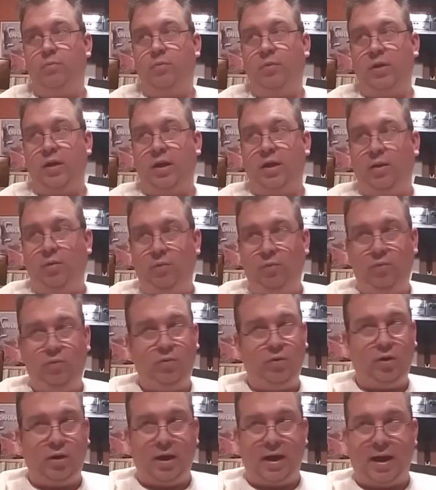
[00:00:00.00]
then
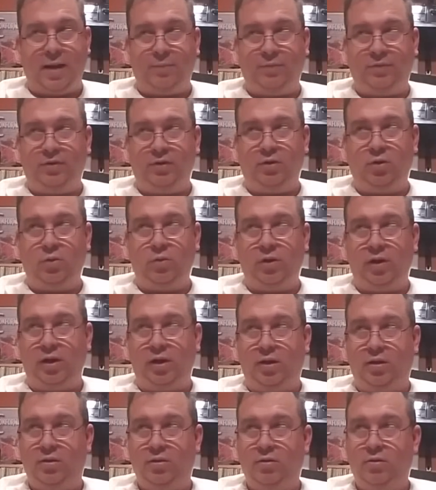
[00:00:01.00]

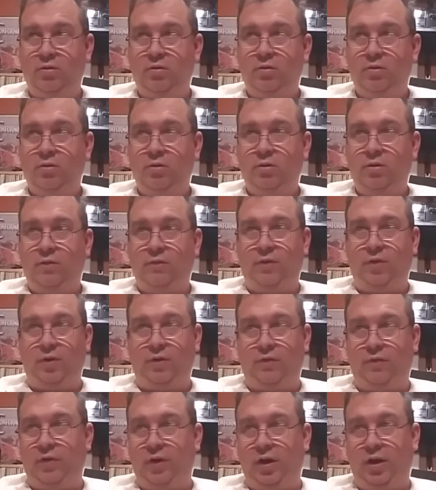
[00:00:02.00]
absolutely feel
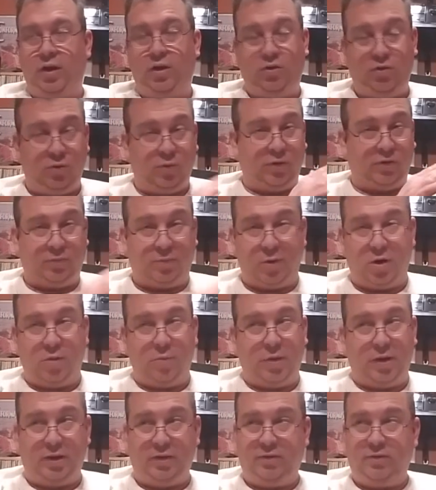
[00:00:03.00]
free to
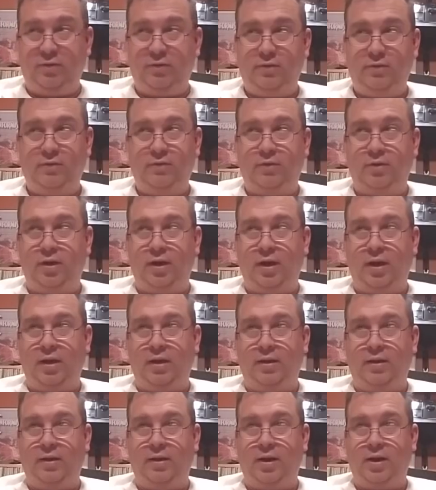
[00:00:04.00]
experiment
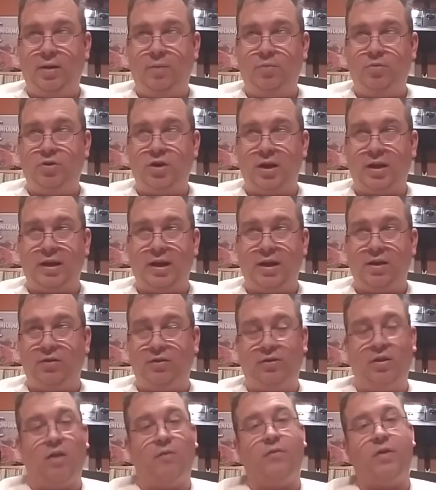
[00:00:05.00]
and check it out
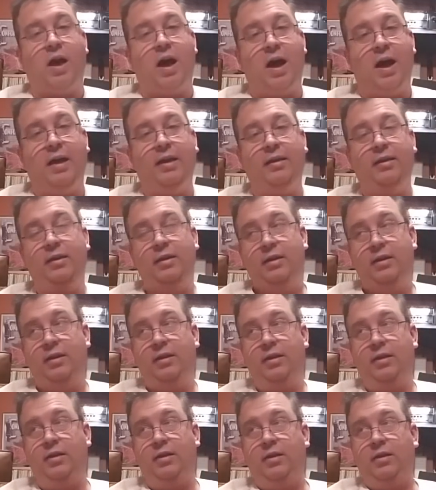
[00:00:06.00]
yourself. I
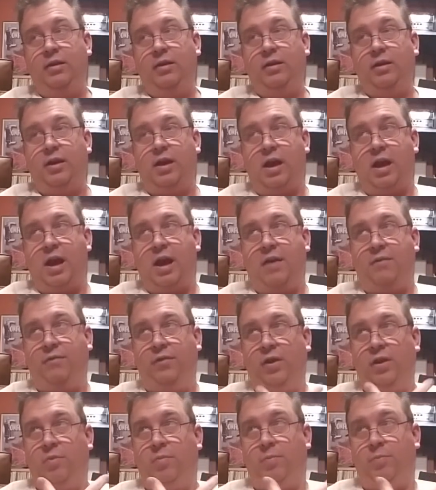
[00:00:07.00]

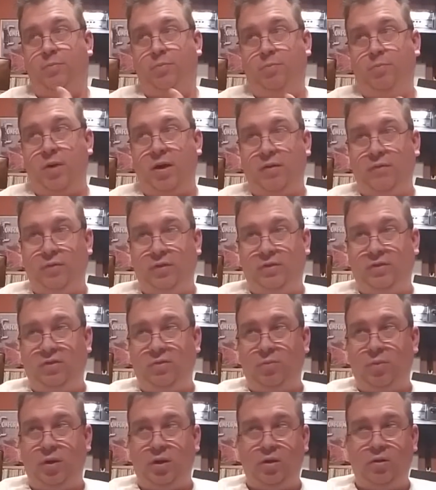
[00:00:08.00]
feel the benefits
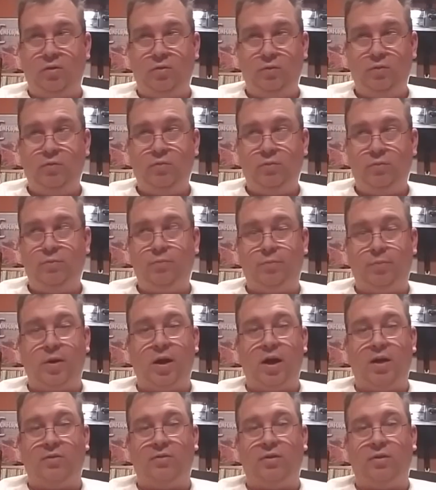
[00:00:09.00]
have been
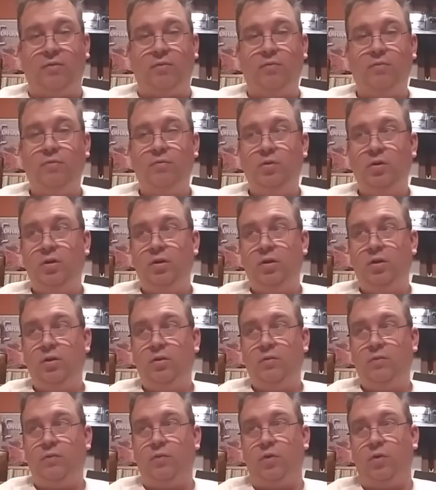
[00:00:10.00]
positive
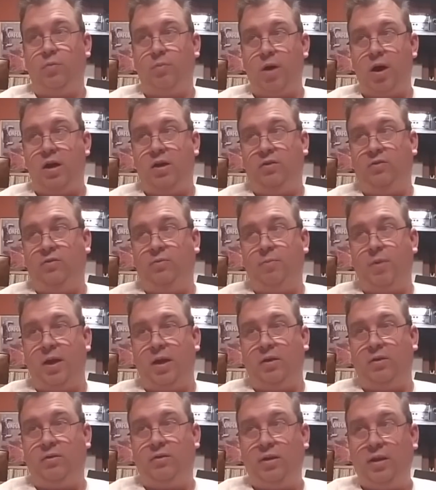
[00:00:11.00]
for the money
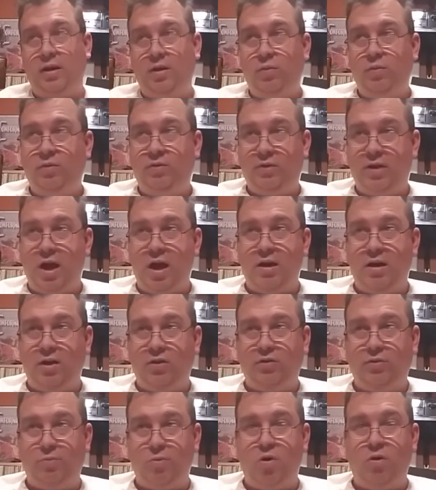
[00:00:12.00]
spent. And it was not a
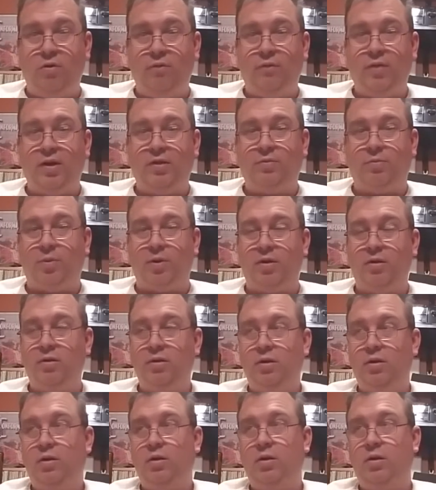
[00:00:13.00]
small investment
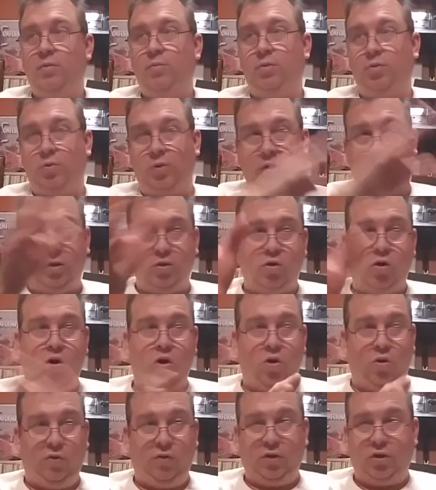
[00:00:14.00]
between
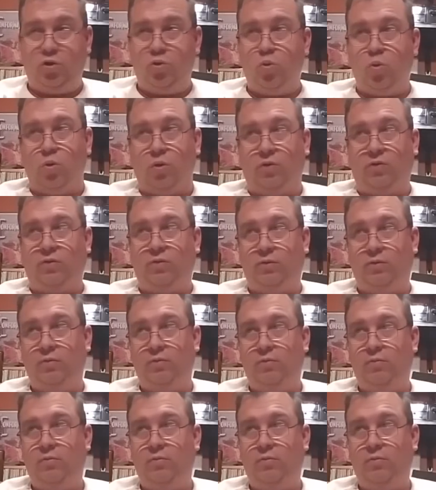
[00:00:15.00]
all the cords.